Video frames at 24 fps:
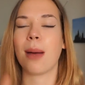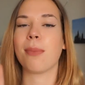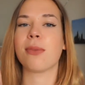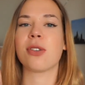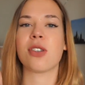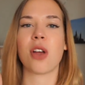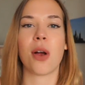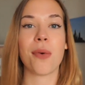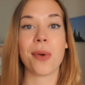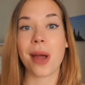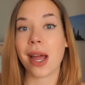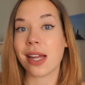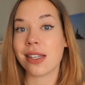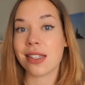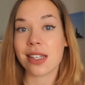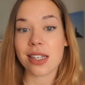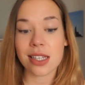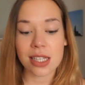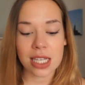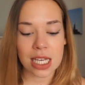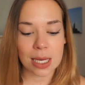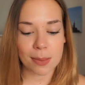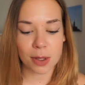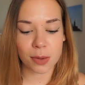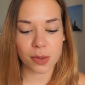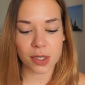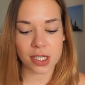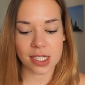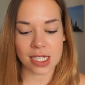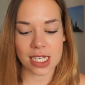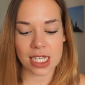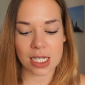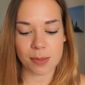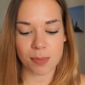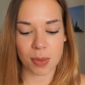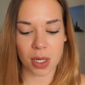I'm sorry I didn't keep the
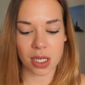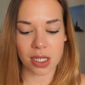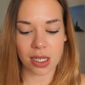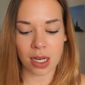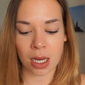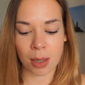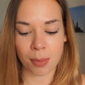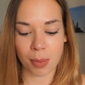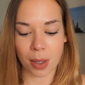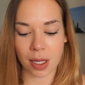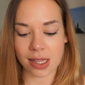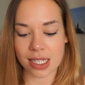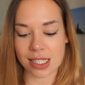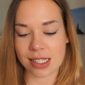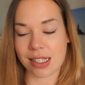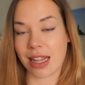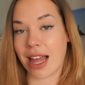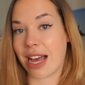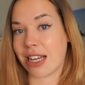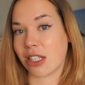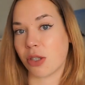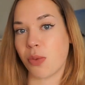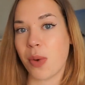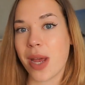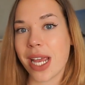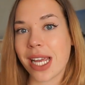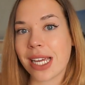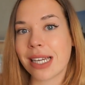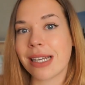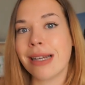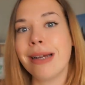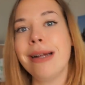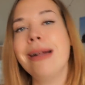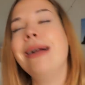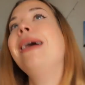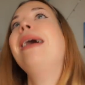receipt, but I bought these last
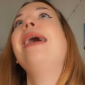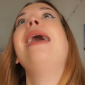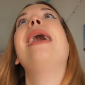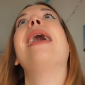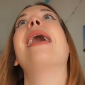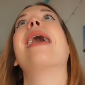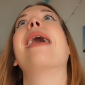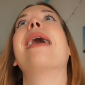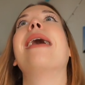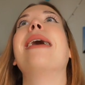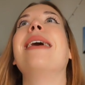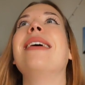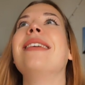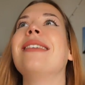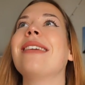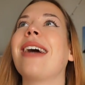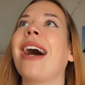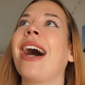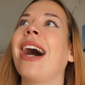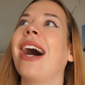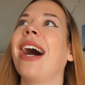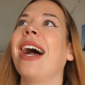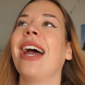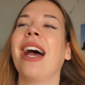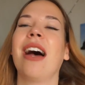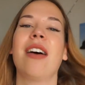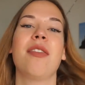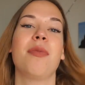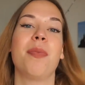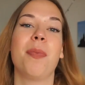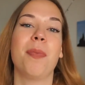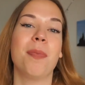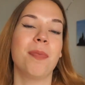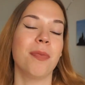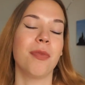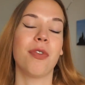week, and I
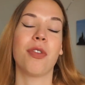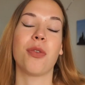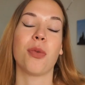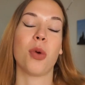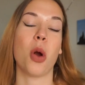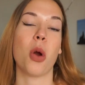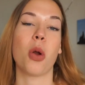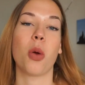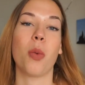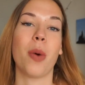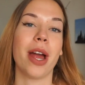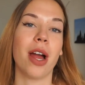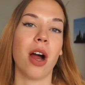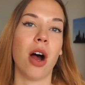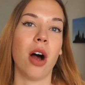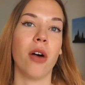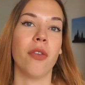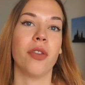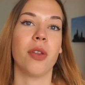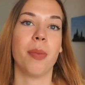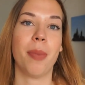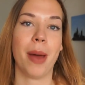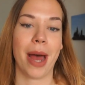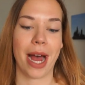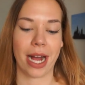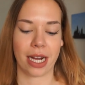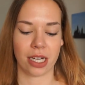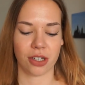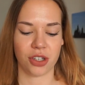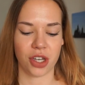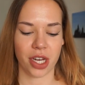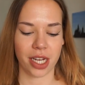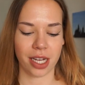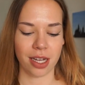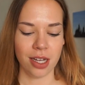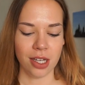have thrown away all of the
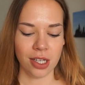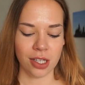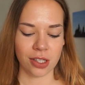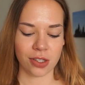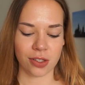packaging.